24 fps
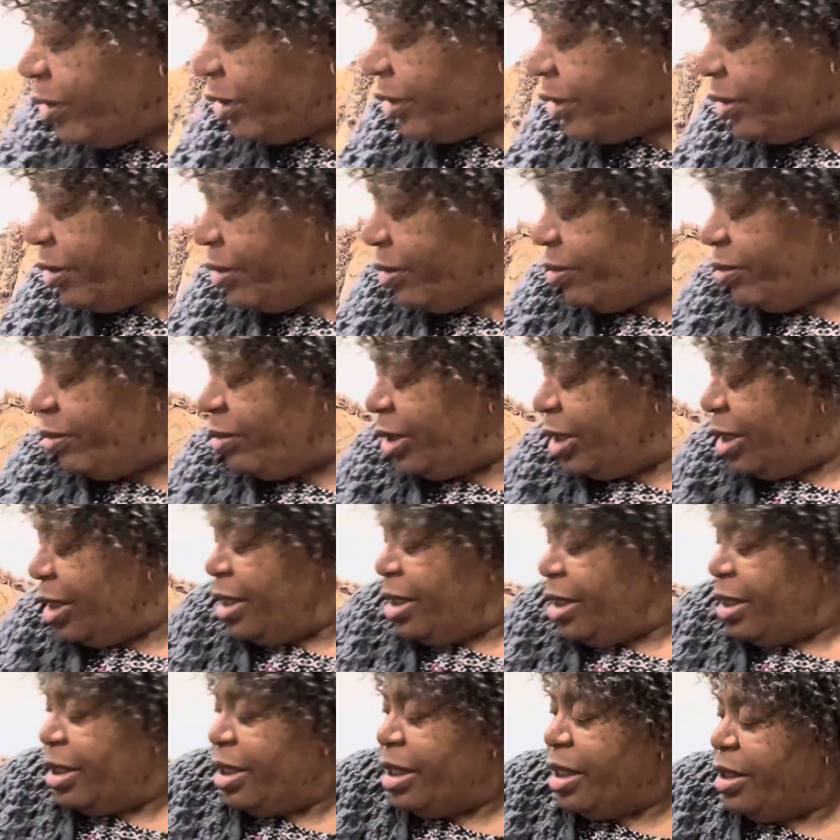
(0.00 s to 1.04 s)
so
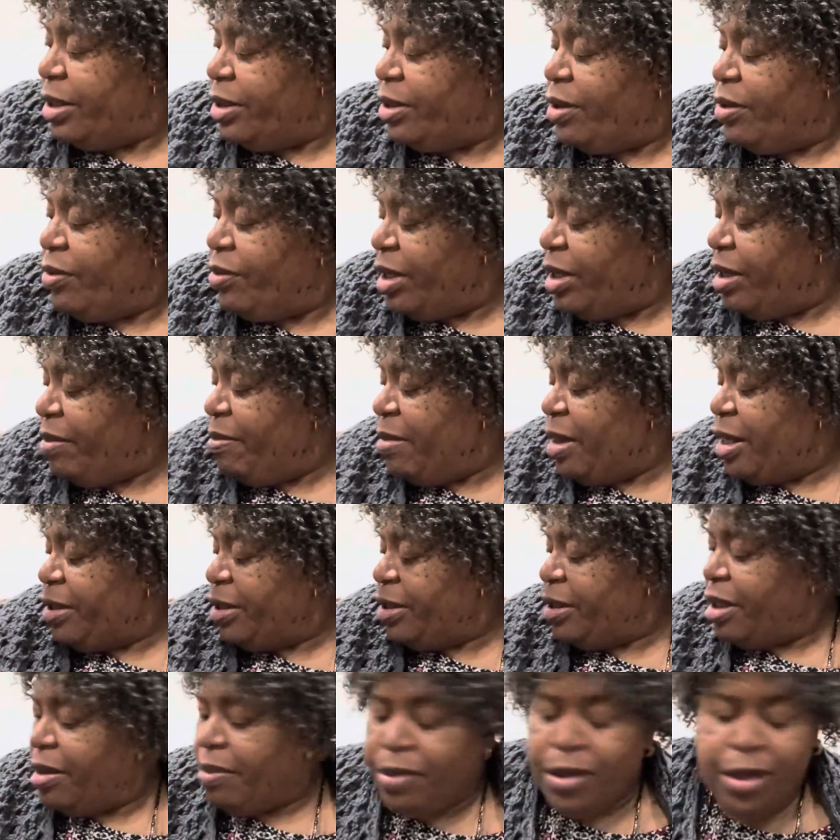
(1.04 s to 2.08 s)
things don't get messed
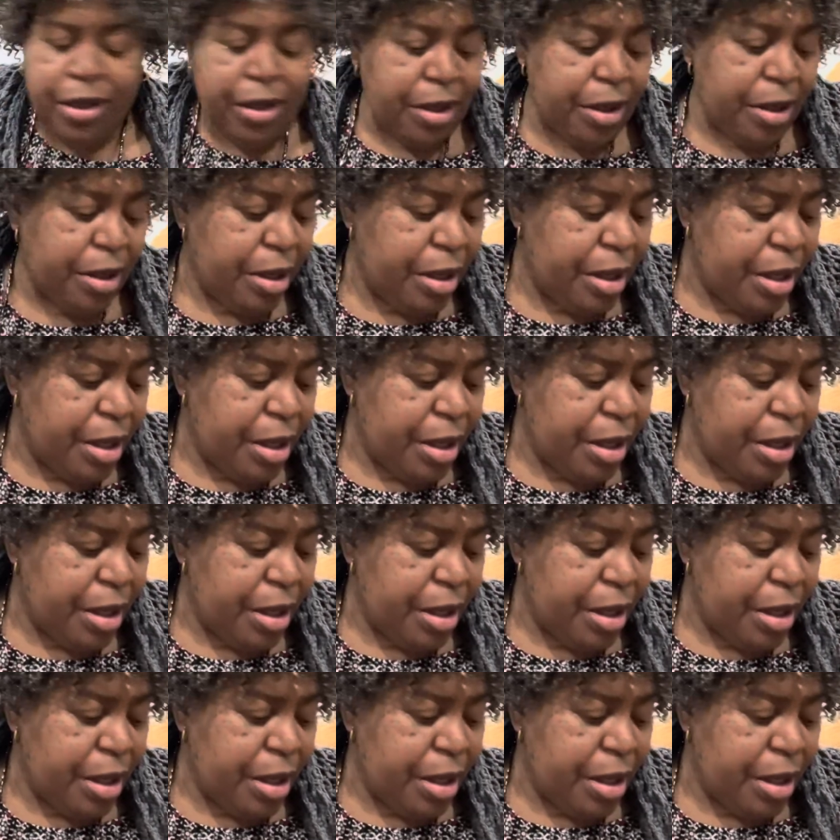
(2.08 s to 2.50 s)
up here.